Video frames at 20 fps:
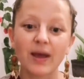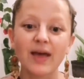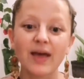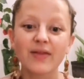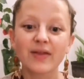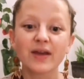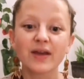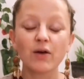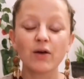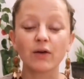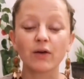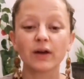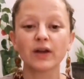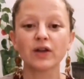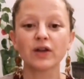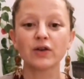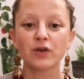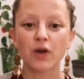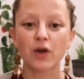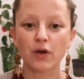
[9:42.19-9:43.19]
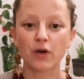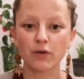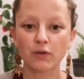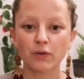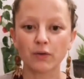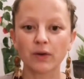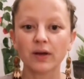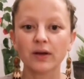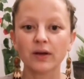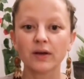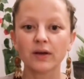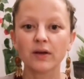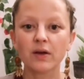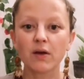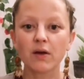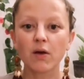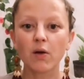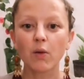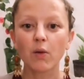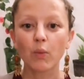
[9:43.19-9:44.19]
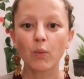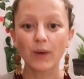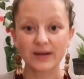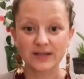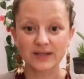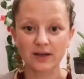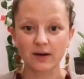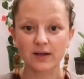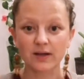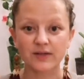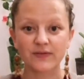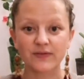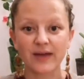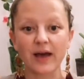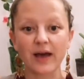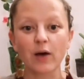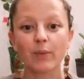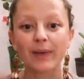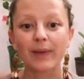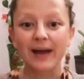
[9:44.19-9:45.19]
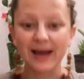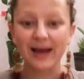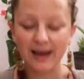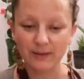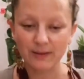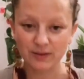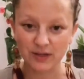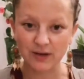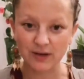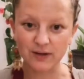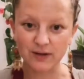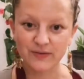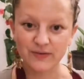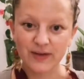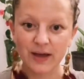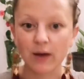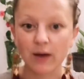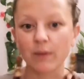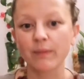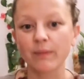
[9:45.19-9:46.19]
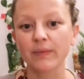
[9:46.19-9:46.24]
They're not going to know when to ask for help, how to ask for help.